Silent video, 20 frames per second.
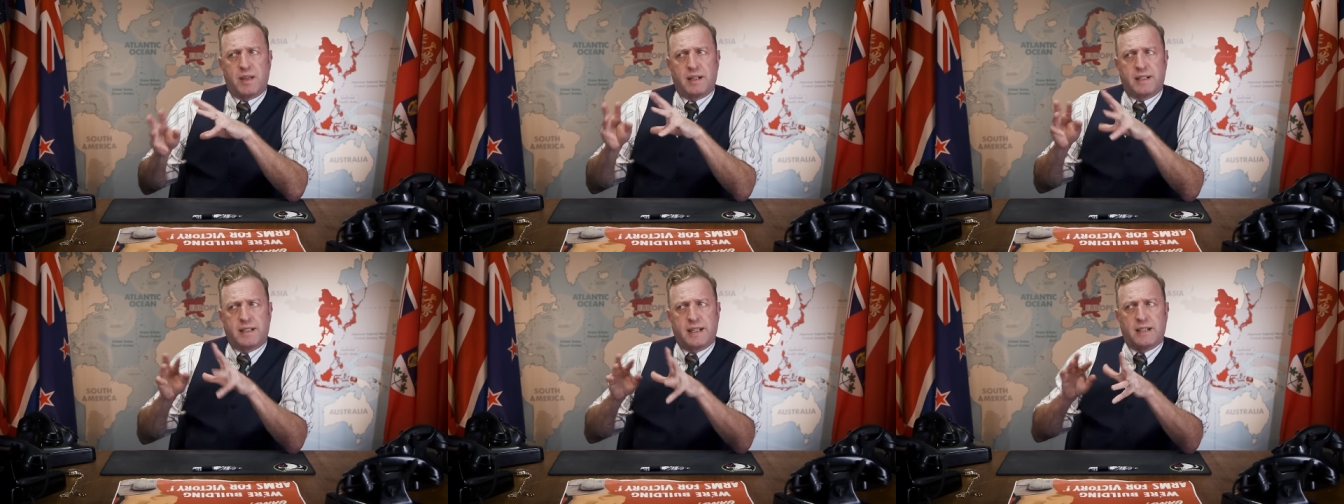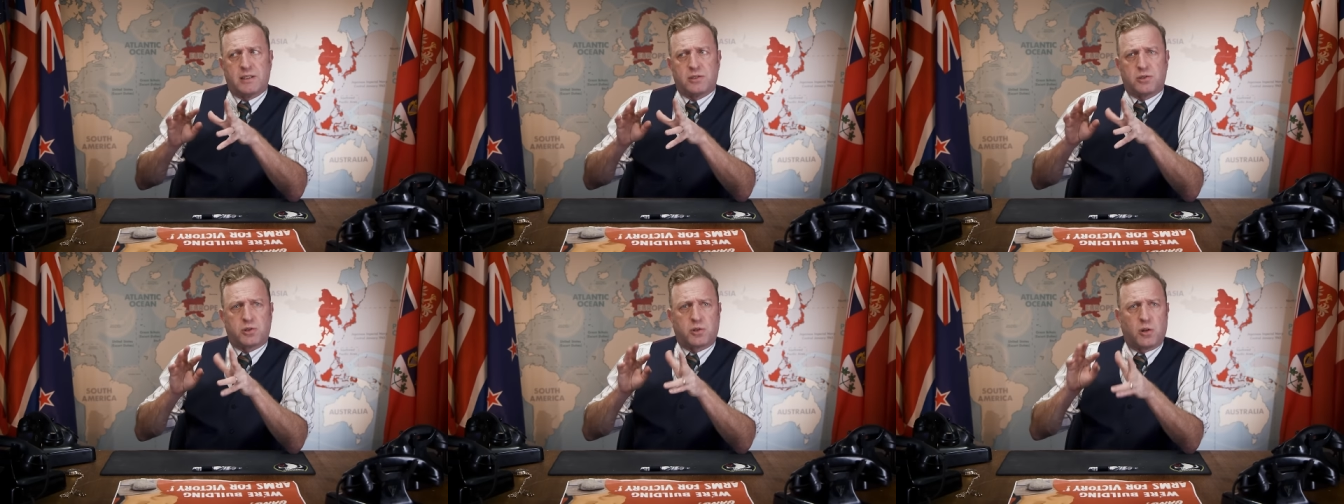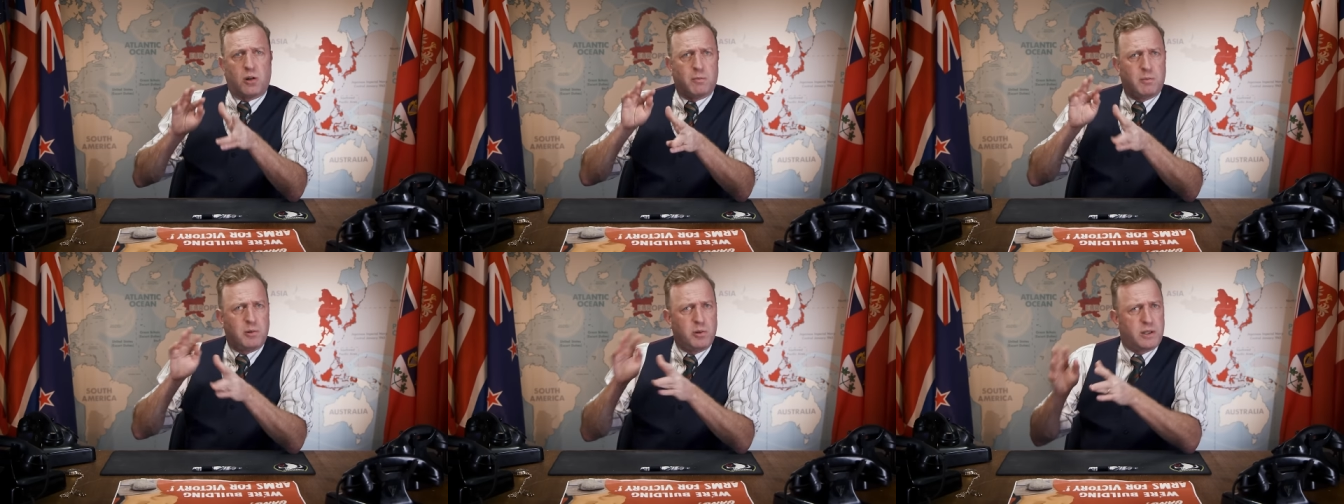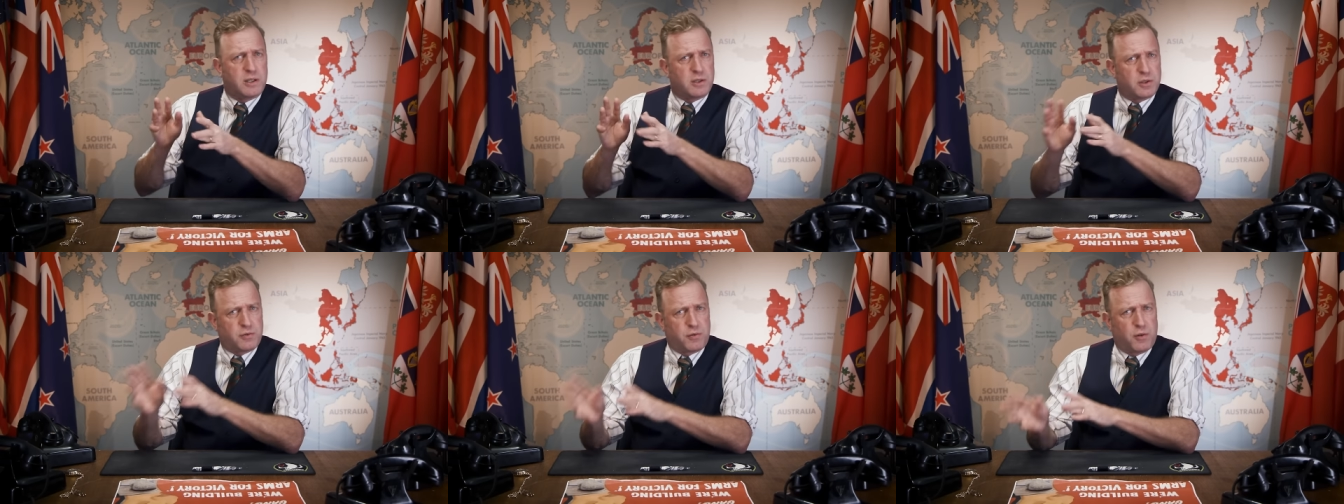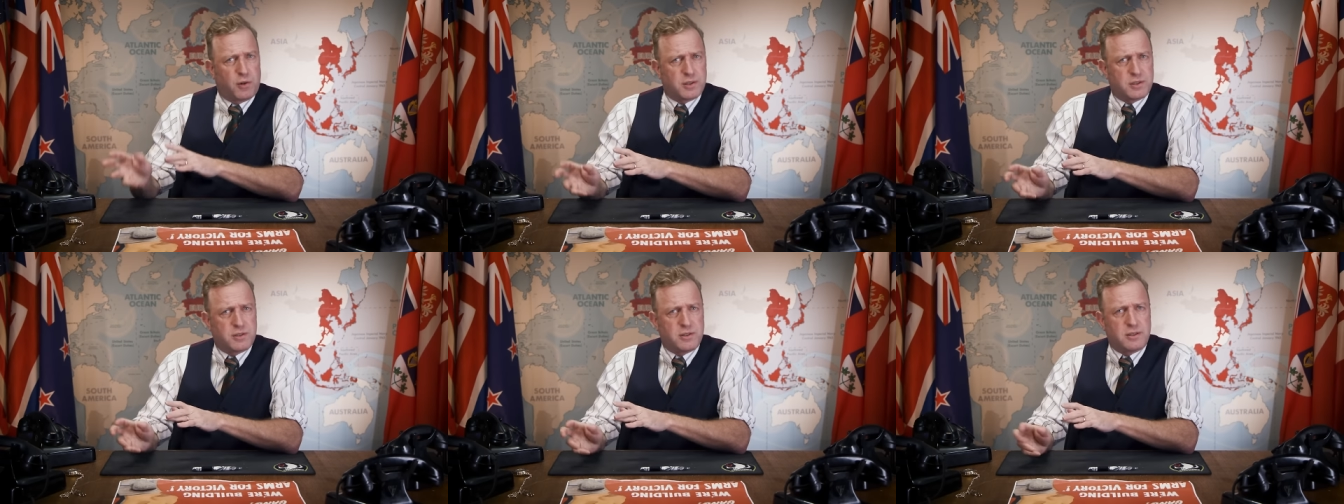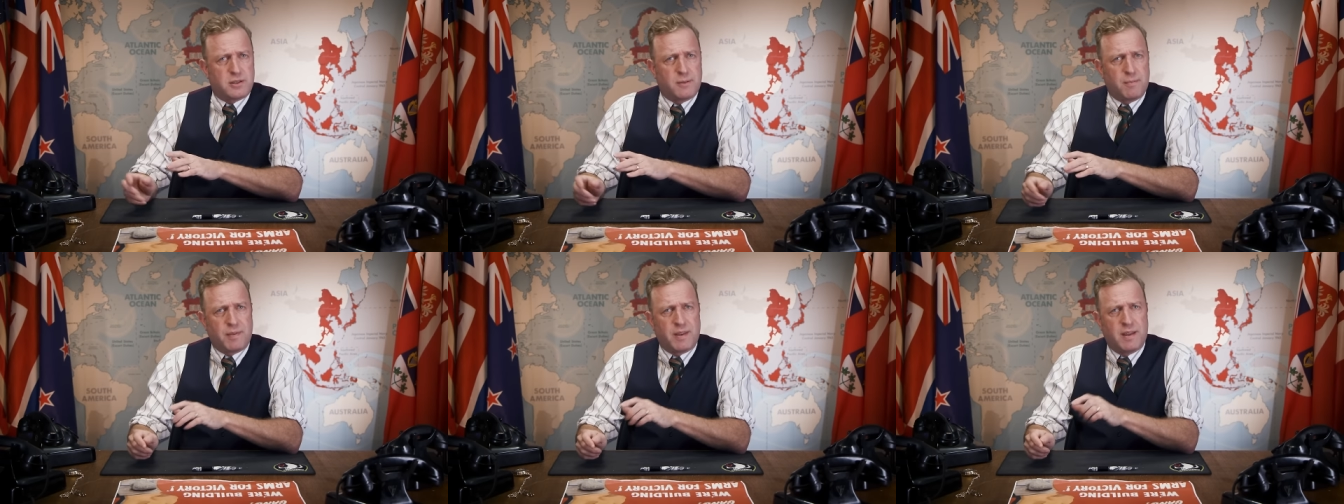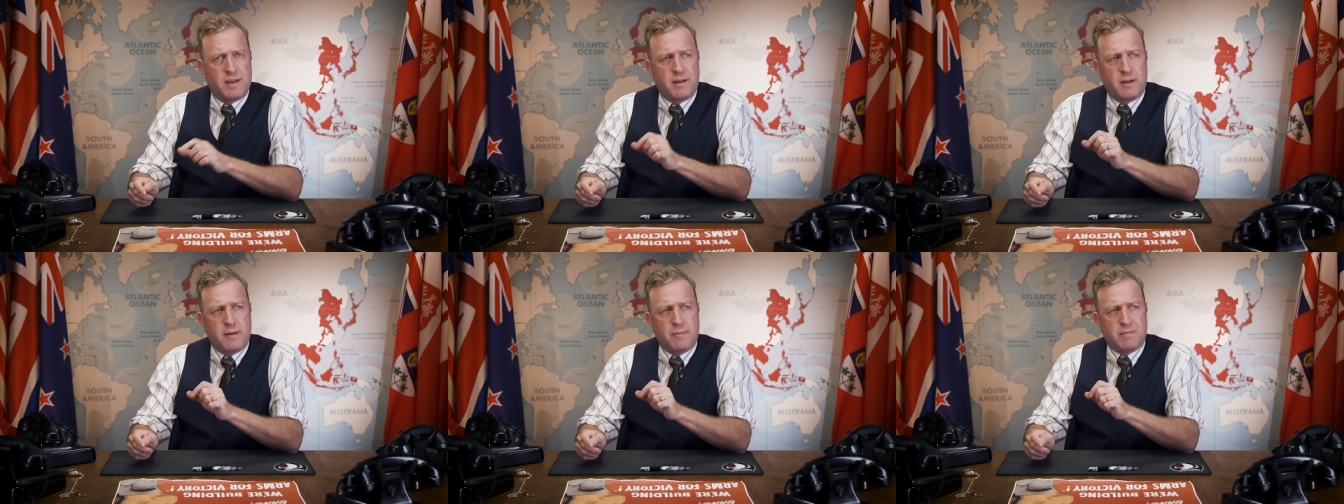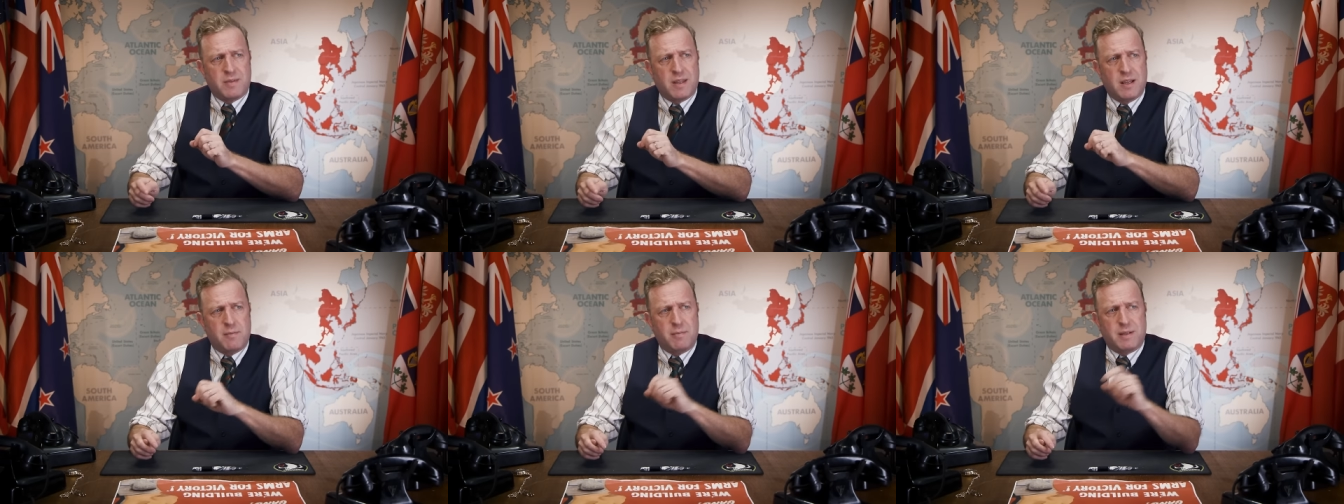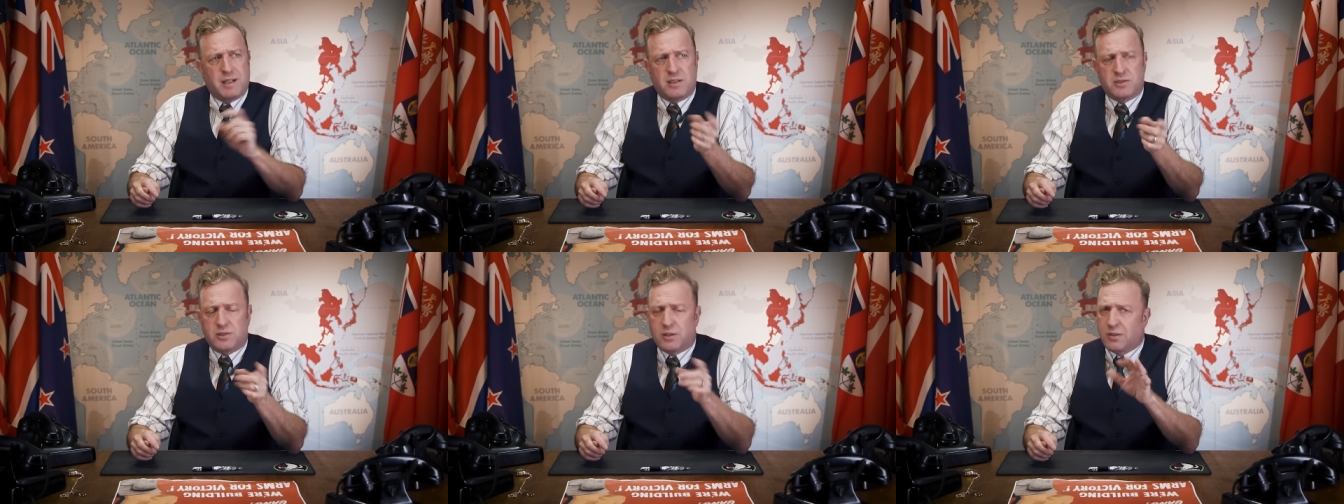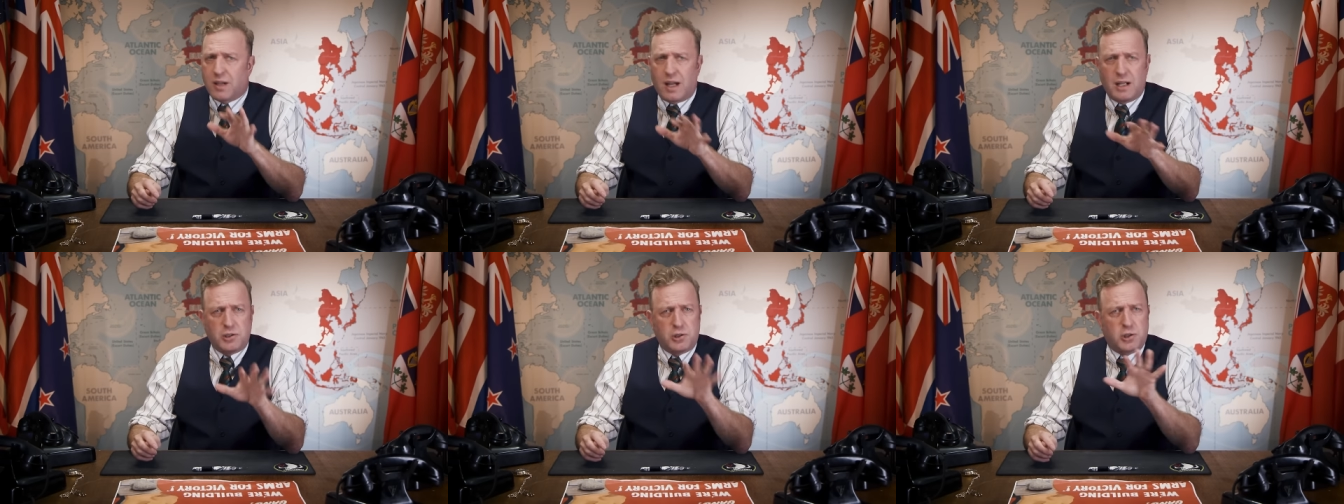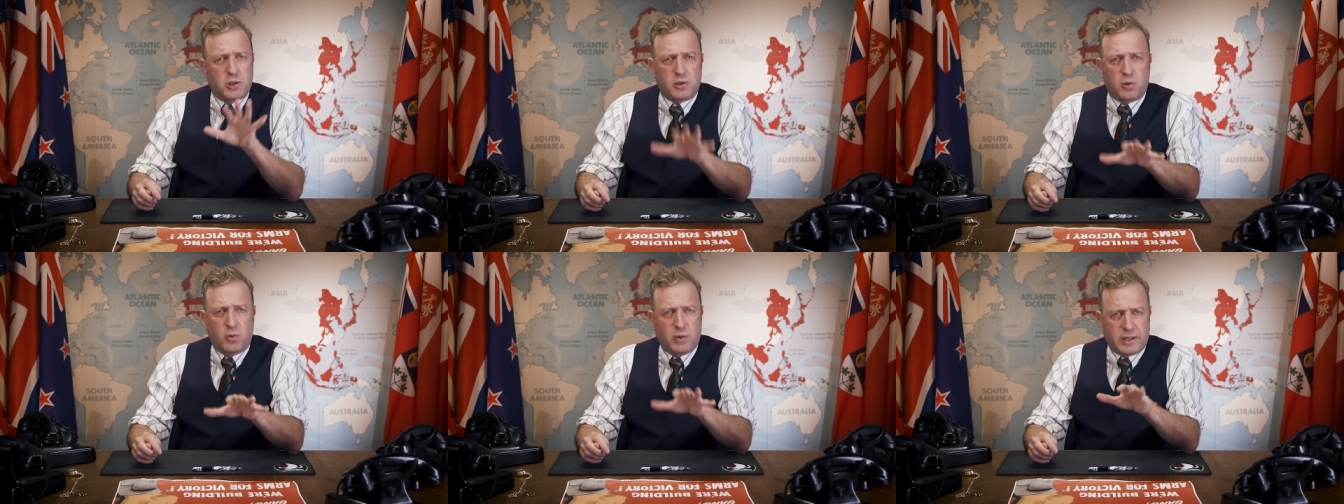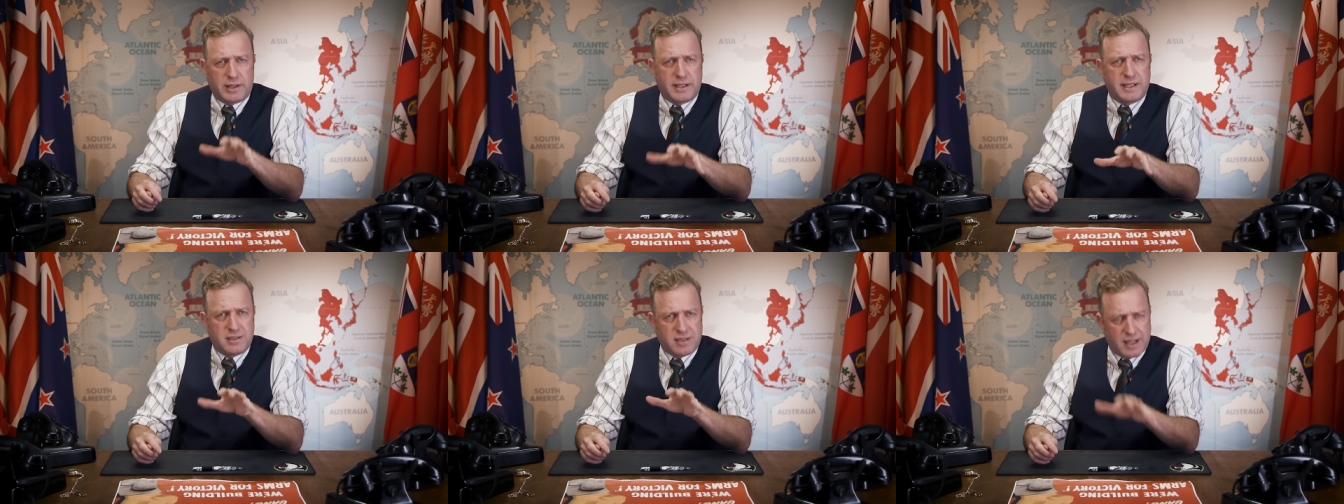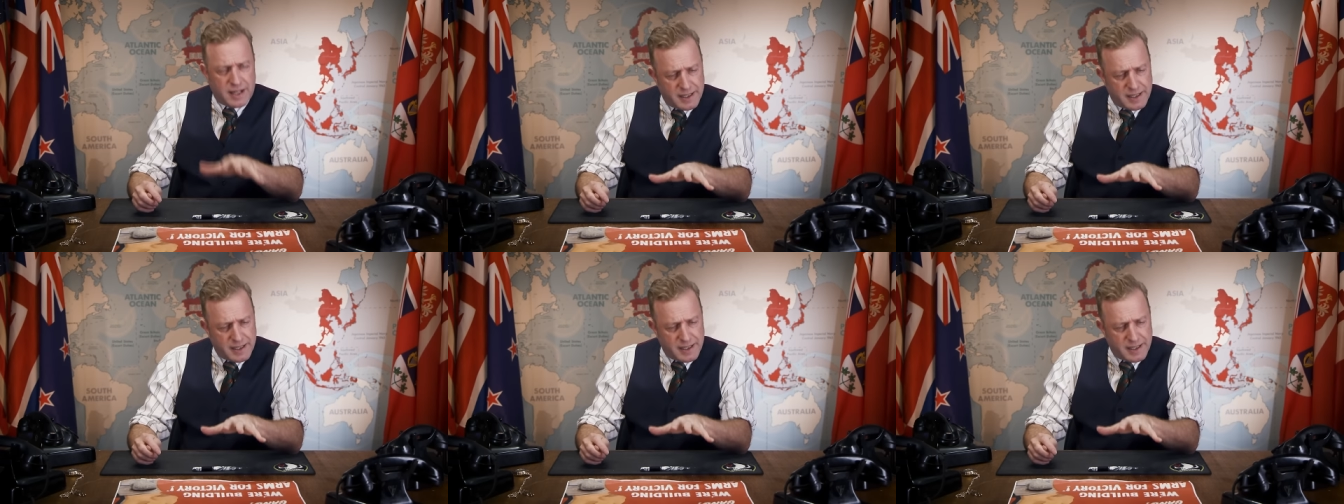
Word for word: against Tolbukhin's forces because they're not sure where he's